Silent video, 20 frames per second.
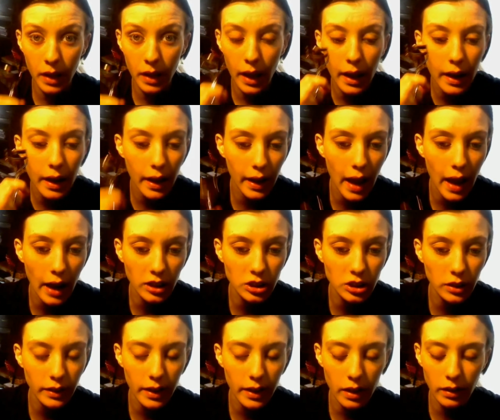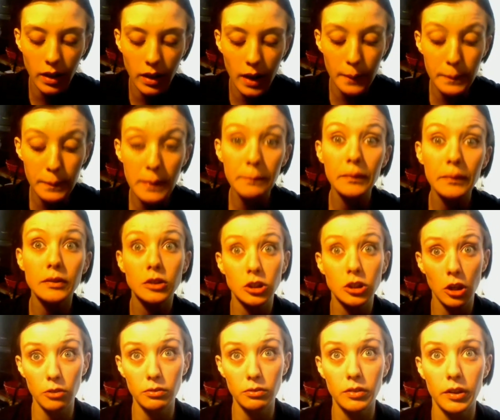and a lot of people
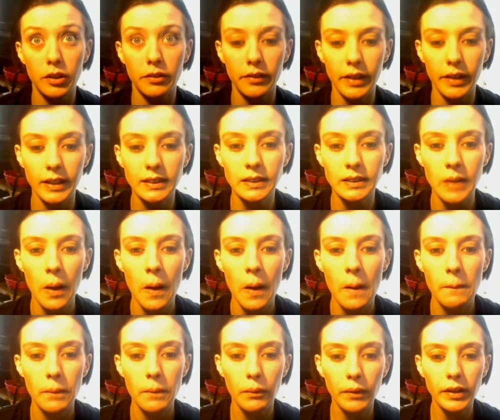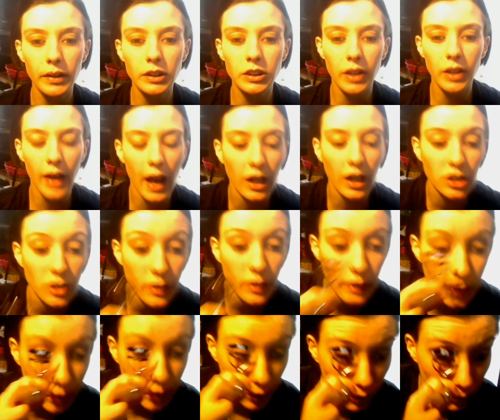don't know this, but what you should actually
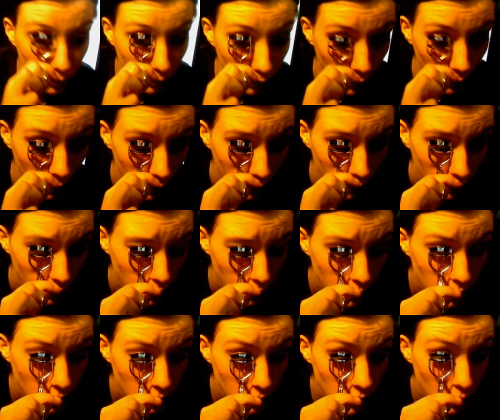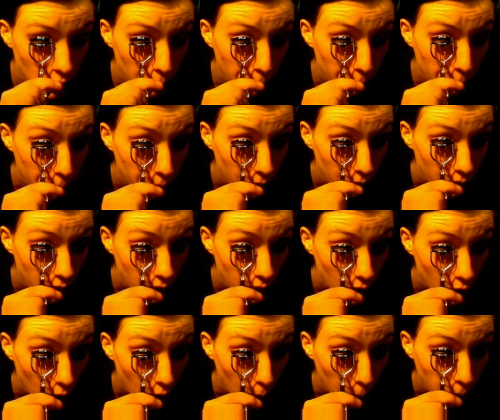do is you should, you
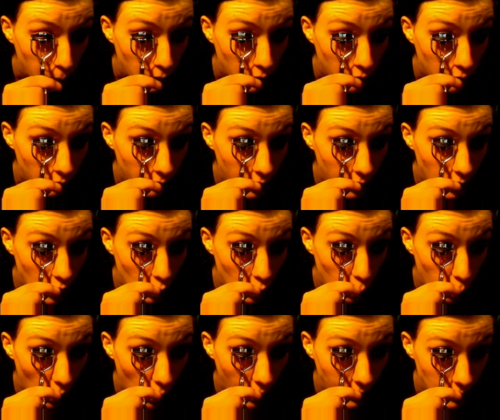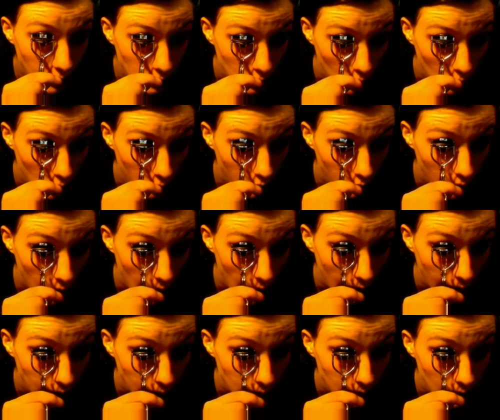know, do it twice on your
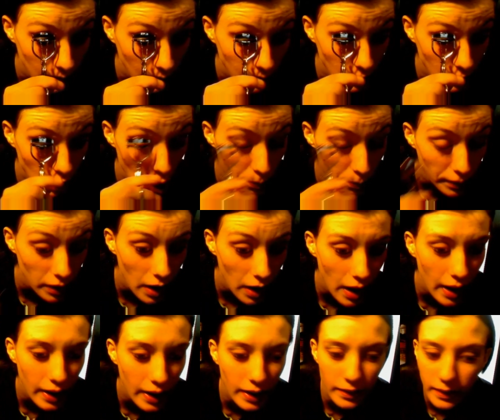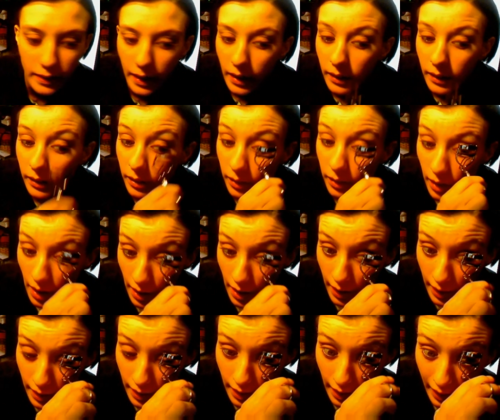eyes, at the top of your eye and at the end of your
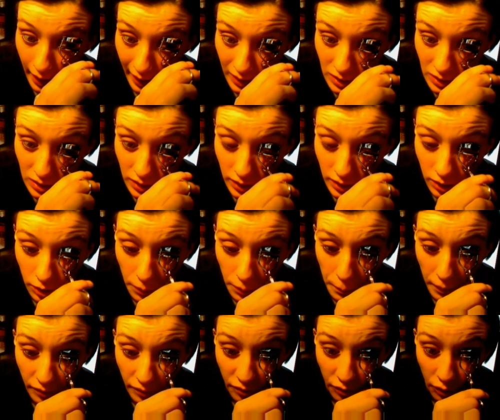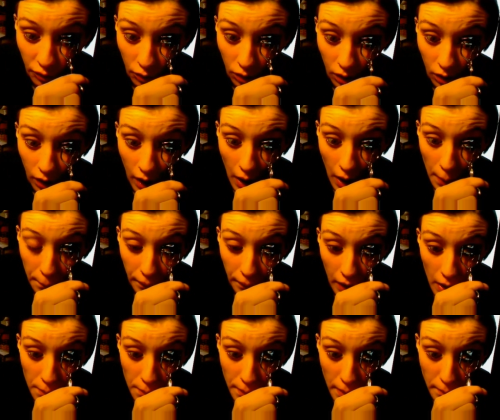eye, and I actually do it before I
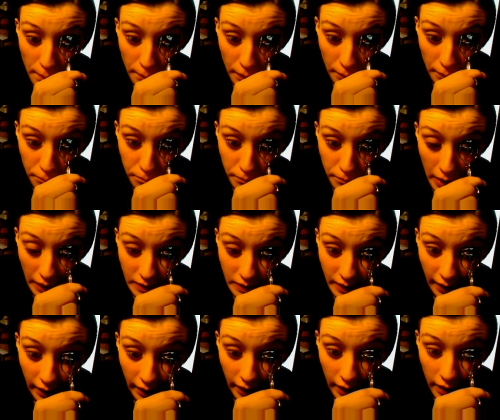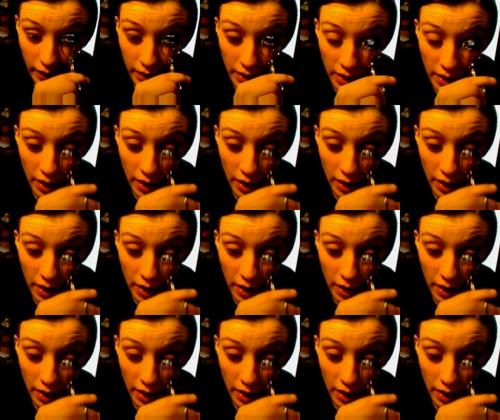apply my mascara.